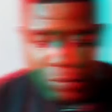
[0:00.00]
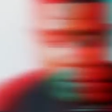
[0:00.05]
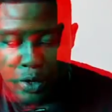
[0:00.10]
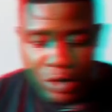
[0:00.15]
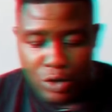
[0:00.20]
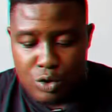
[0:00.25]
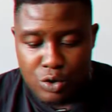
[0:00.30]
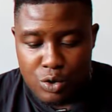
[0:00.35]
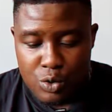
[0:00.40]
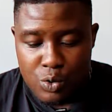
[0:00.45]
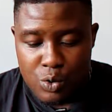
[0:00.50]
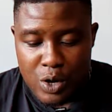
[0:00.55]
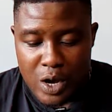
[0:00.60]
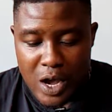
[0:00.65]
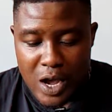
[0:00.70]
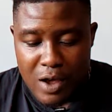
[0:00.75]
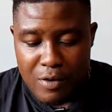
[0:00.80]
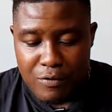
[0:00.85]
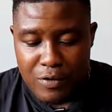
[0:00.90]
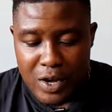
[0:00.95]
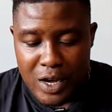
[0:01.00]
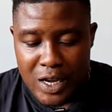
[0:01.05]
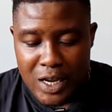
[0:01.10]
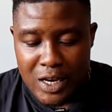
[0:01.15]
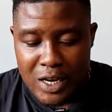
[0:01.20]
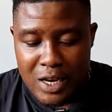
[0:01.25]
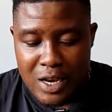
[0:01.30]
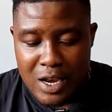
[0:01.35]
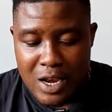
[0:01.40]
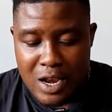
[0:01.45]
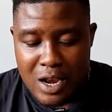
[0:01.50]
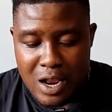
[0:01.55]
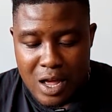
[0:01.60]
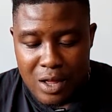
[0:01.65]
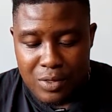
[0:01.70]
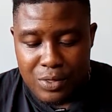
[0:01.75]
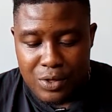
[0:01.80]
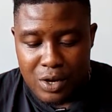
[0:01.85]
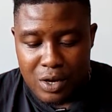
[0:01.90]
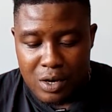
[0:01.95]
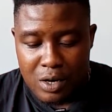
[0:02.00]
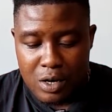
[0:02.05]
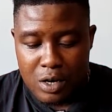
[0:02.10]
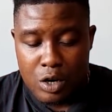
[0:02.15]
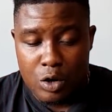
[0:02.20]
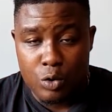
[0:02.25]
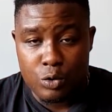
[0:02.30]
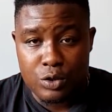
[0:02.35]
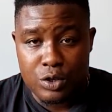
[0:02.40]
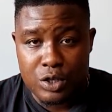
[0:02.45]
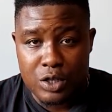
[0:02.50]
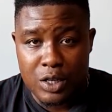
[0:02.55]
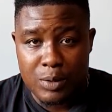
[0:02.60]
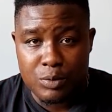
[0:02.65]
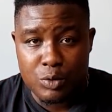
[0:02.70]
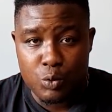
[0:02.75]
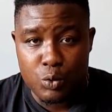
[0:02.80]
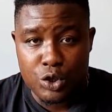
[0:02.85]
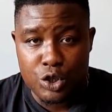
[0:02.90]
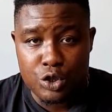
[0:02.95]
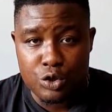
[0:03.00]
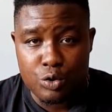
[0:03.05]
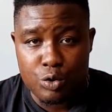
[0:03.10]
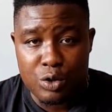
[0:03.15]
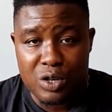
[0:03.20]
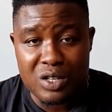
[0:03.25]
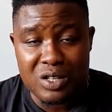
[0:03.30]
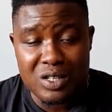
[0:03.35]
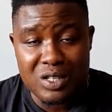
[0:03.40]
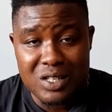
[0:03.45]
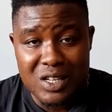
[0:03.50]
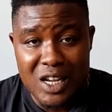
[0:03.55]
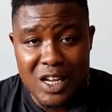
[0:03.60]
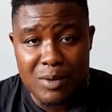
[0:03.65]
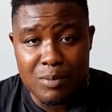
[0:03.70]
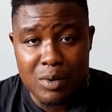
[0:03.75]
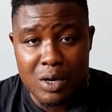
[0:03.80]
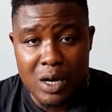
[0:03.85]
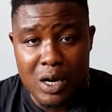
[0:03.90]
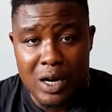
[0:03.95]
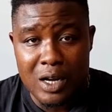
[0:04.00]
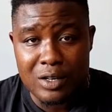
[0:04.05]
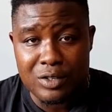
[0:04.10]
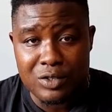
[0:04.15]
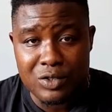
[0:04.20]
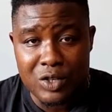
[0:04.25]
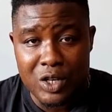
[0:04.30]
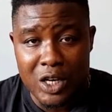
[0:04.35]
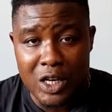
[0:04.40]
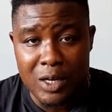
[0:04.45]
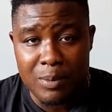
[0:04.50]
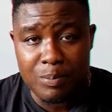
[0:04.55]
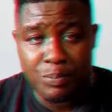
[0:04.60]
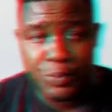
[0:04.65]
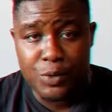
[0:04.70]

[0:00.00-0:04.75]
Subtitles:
we do have another concept which has got the same color scheme